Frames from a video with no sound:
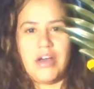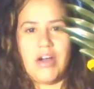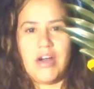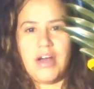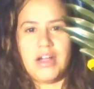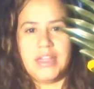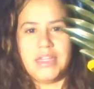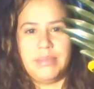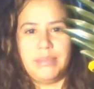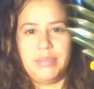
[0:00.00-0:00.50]

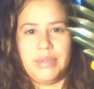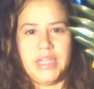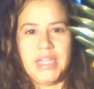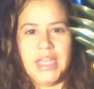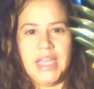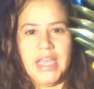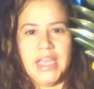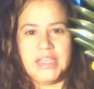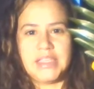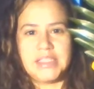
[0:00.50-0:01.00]
all in
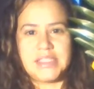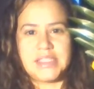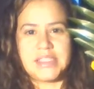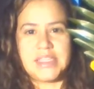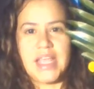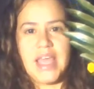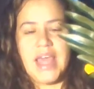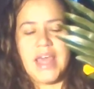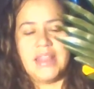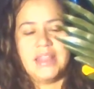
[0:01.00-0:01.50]
place,
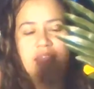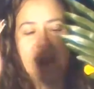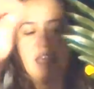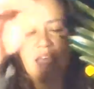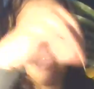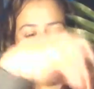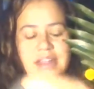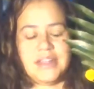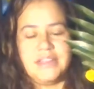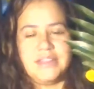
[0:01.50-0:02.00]
and
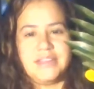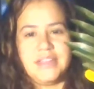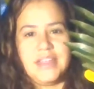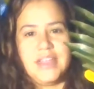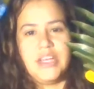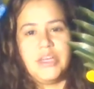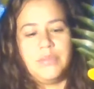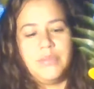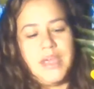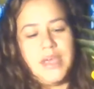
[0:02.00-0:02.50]
then
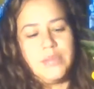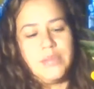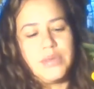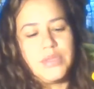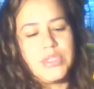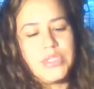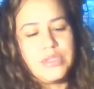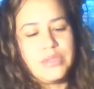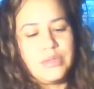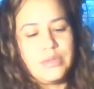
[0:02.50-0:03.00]
I'll be able
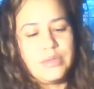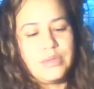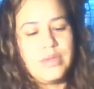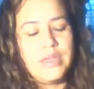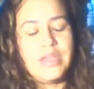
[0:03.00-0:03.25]
to